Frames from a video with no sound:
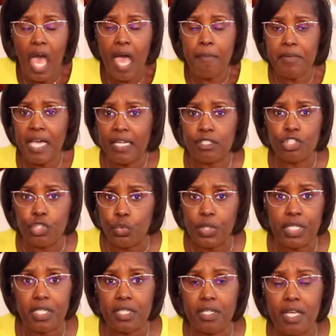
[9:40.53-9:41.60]
I'm not
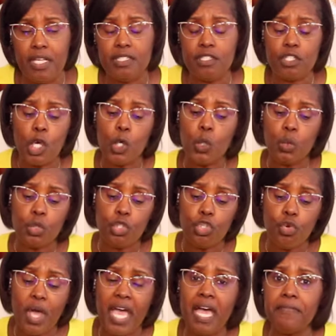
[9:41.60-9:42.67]
doing it. So
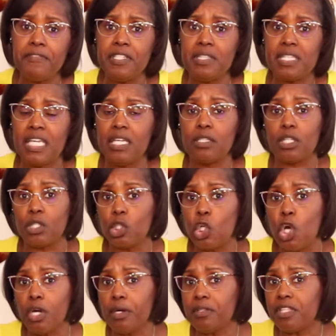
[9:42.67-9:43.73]
you have to think the
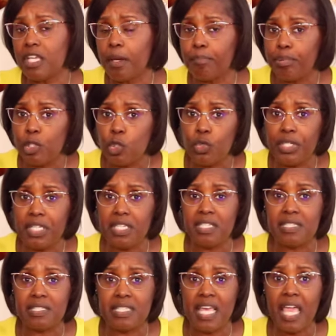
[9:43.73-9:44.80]
longer the employee
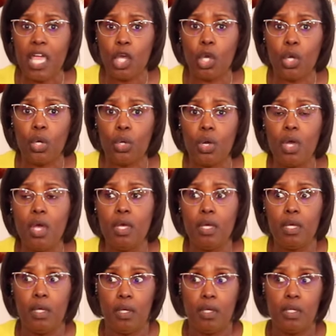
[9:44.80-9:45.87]
is there,
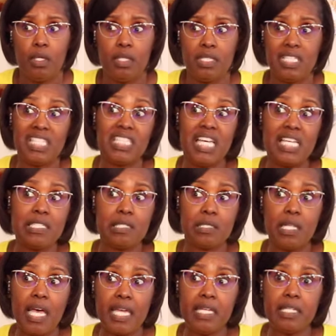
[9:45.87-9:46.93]
the less
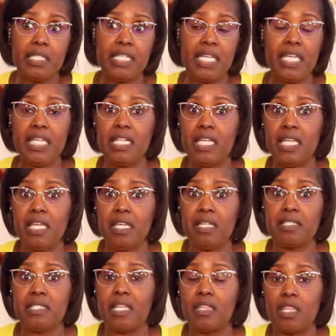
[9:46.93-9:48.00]
likely it
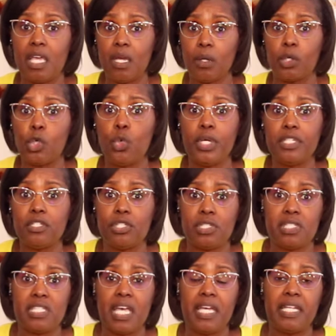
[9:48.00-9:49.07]
is that they are going to
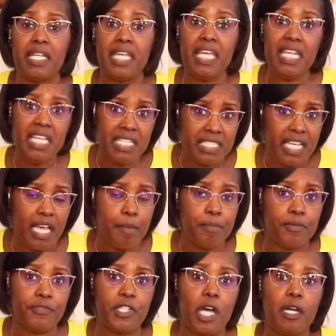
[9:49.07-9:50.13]
sign any
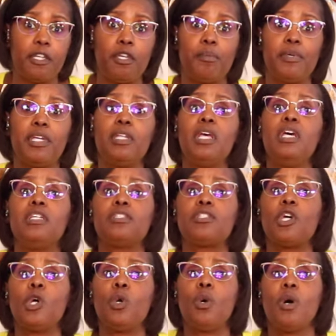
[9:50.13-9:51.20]
type of document.
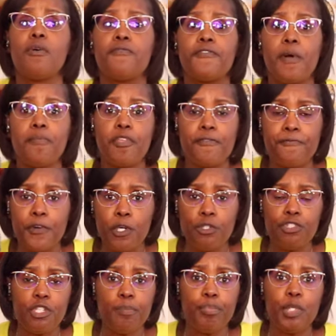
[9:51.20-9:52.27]
So, from the
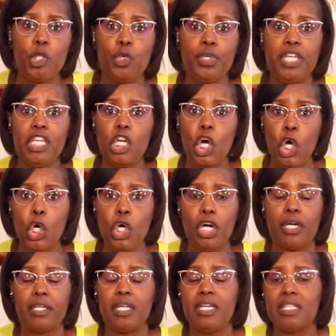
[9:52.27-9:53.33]
first employee
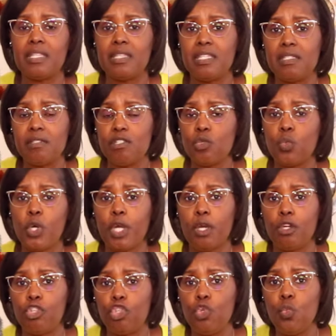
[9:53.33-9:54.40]
on, this is
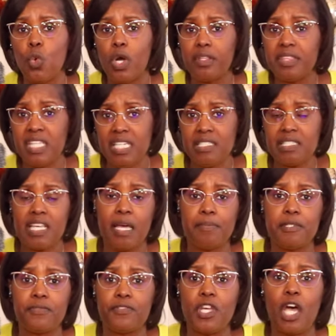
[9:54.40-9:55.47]
where you want these
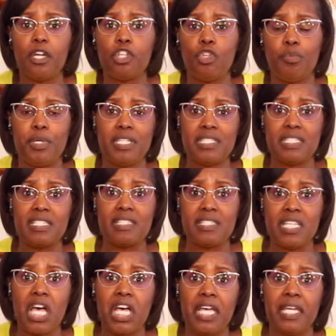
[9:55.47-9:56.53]
types of documents
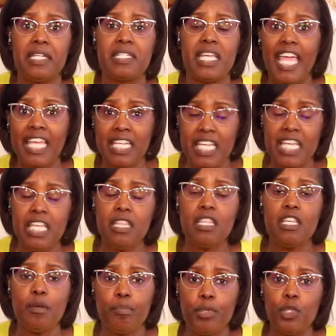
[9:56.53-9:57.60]
signed and in
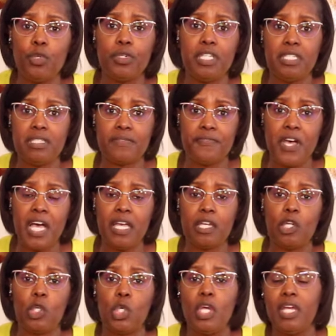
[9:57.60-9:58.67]
the employee's
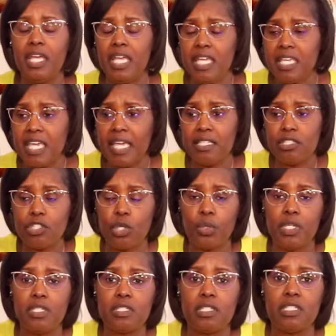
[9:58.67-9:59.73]
file in case there
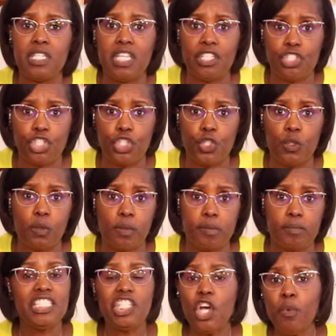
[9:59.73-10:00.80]
is an issue.
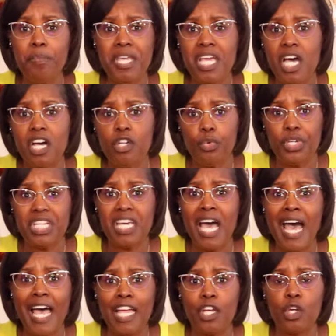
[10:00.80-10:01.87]
Don't be hungry to
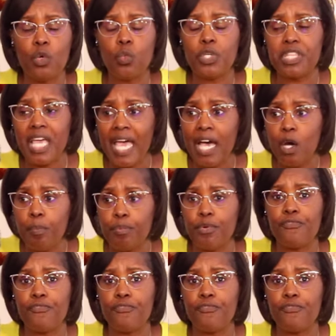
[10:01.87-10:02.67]
hire without